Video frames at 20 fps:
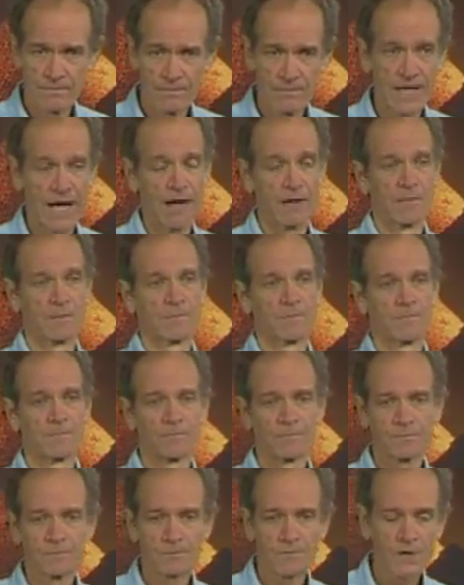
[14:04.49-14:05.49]
Now,
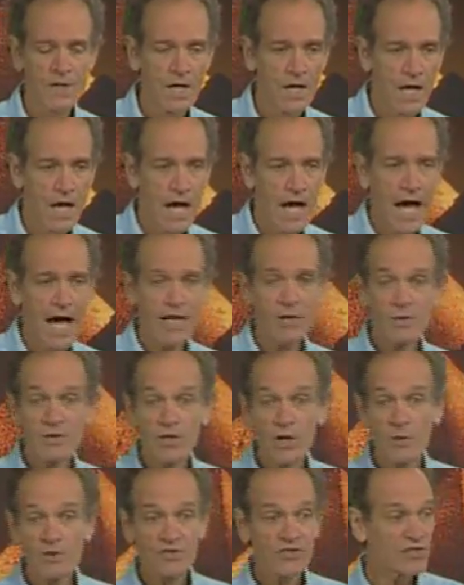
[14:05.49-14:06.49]
how do we
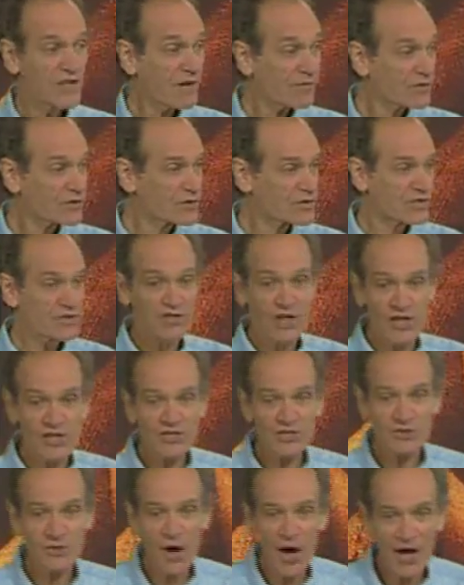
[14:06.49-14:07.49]
know it's Seferu's? It's
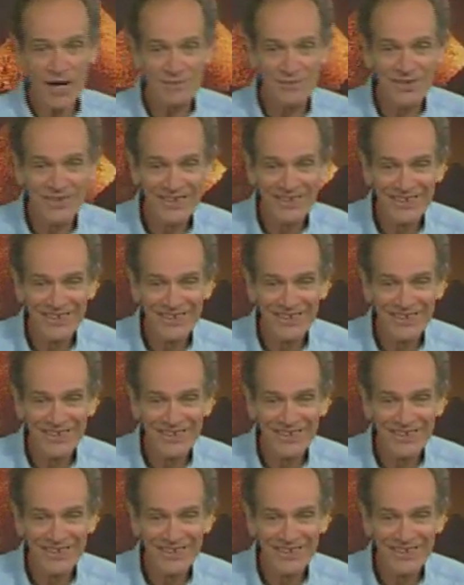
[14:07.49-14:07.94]
uninscribed.